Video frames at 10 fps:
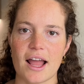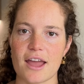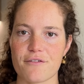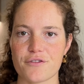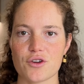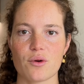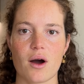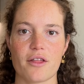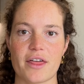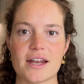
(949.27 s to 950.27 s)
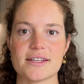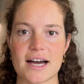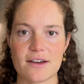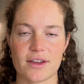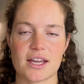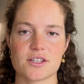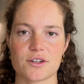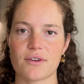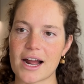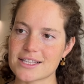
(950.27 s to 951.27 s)
If you are then diving
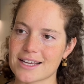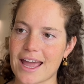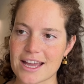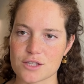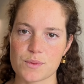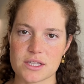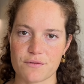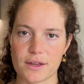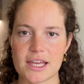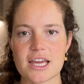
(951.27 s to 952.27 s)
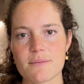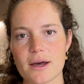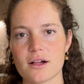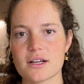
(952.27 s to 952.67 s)
into writing a specific email,